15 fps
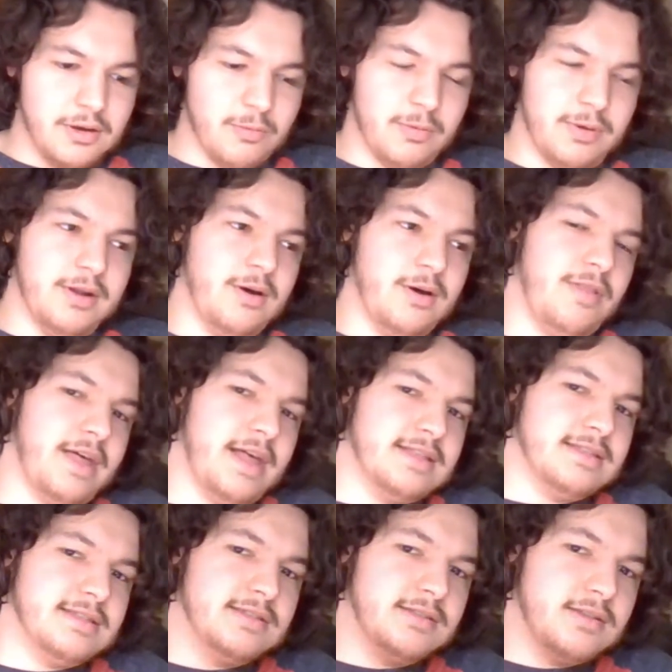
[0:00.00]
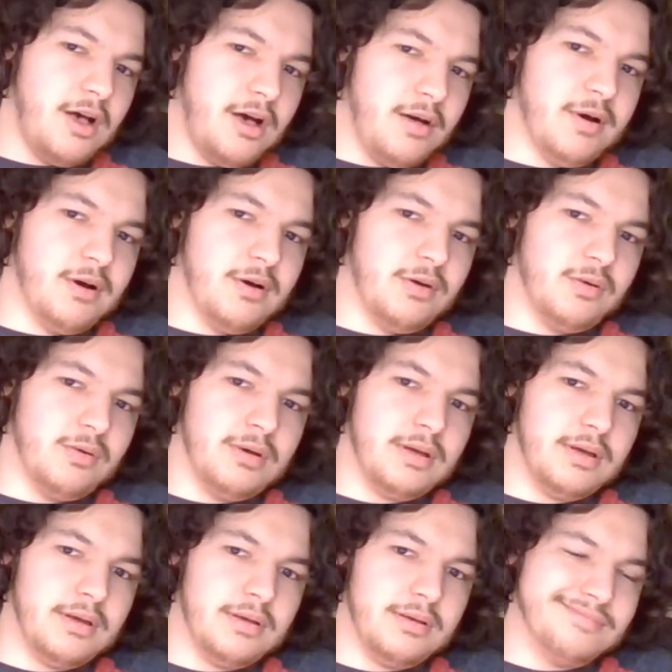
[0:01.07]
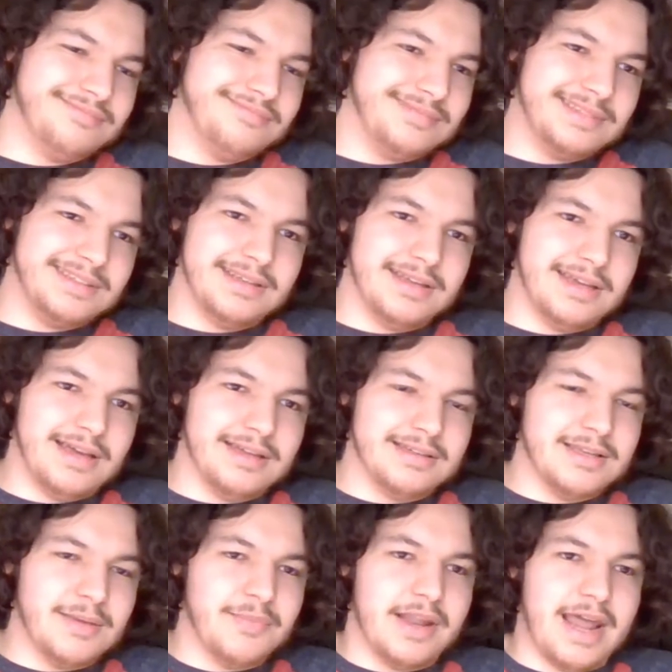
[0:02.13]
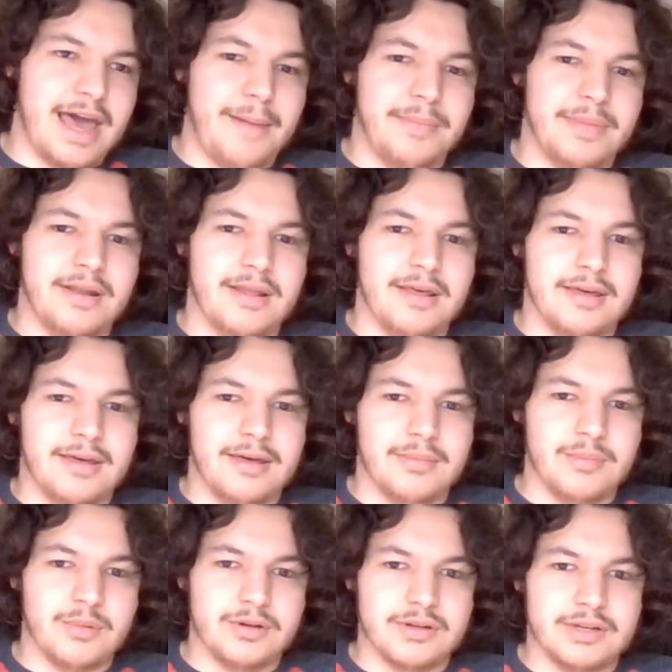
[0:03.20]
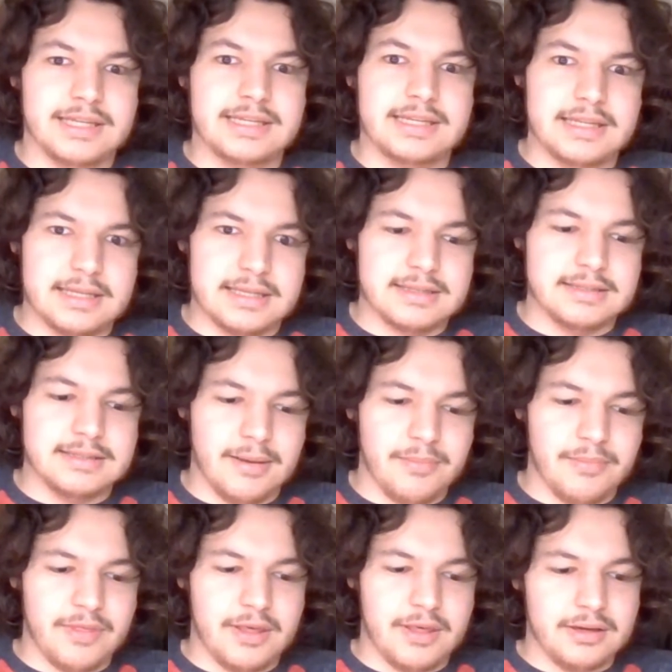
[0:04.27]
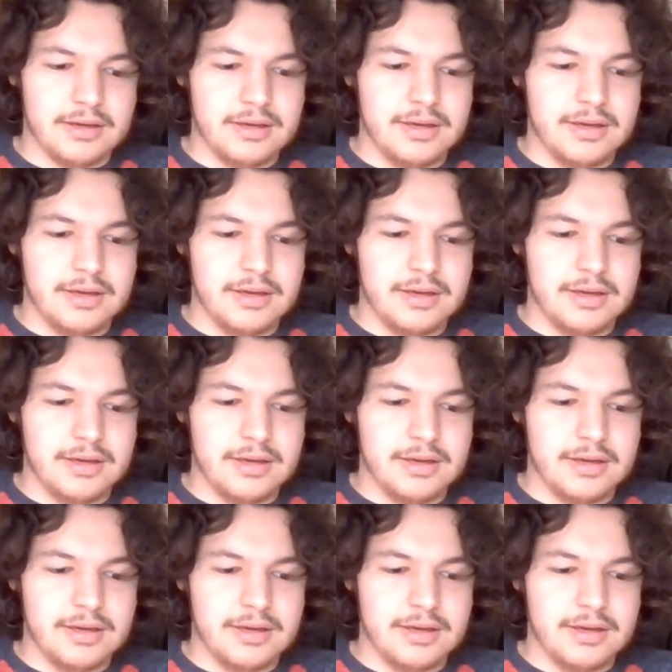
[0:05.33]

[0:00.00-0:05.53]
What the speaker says: We know that Sabo, something happened to him, or he did something.